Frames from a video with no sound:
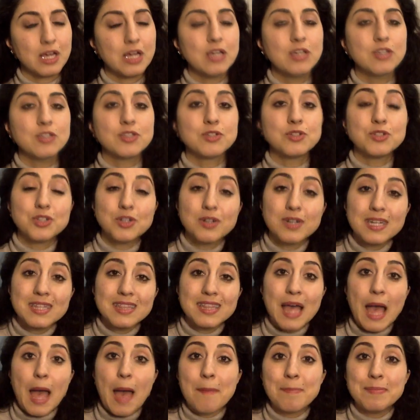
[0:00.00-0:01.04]
So during
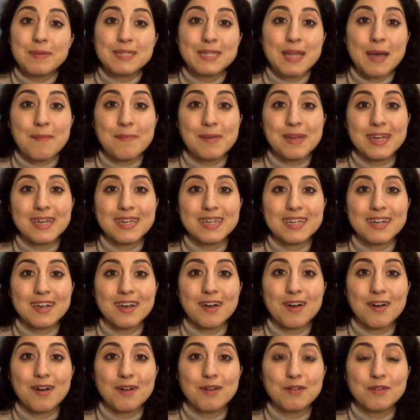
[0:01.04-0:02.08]
the epidemic
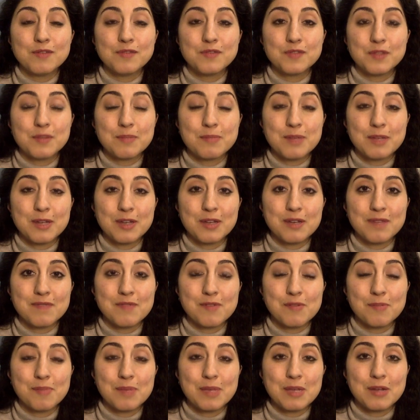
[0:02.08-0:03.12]
of the
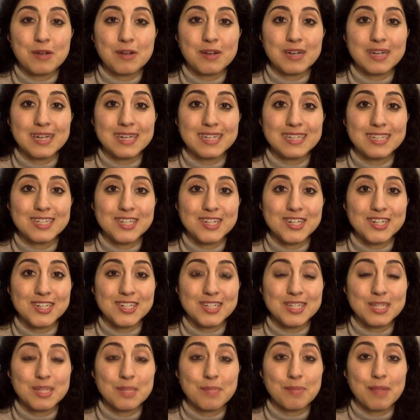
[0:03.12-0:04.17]
medieval period
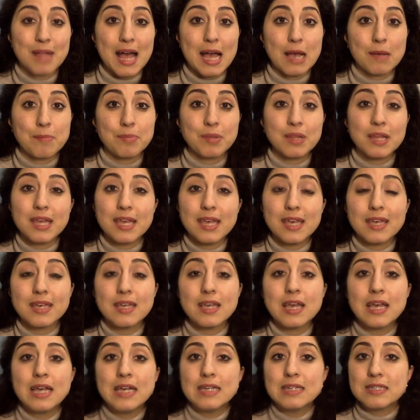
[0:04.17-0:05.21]
called the Black Plague,
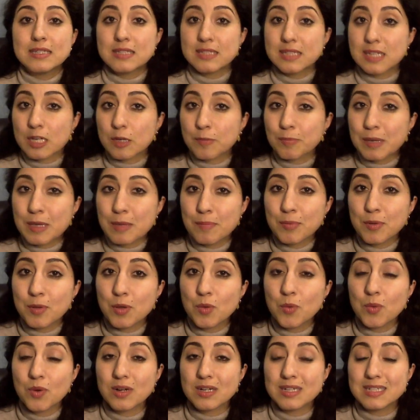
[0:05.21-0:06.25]
sick
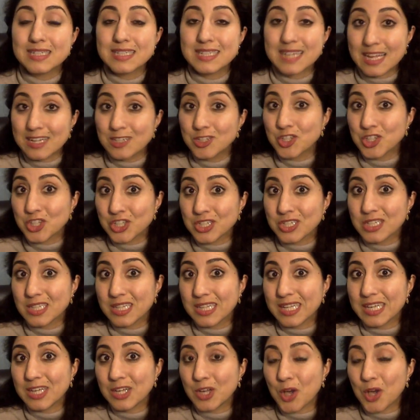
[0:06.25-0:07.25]
people were intentionally